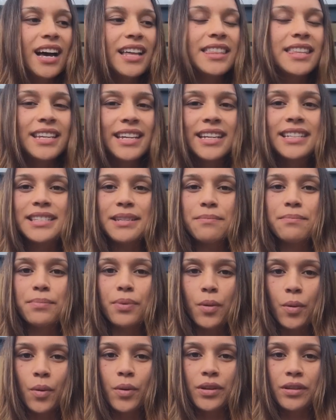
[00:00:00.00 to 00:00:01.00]
I think it's
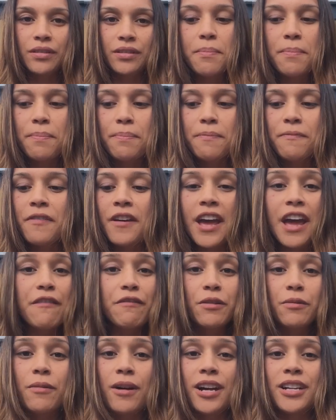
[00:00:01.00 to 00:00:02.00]
important for
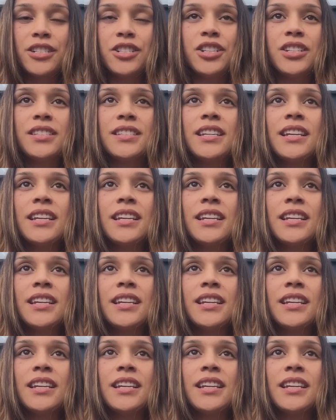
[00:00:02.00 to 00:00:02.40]
everyone just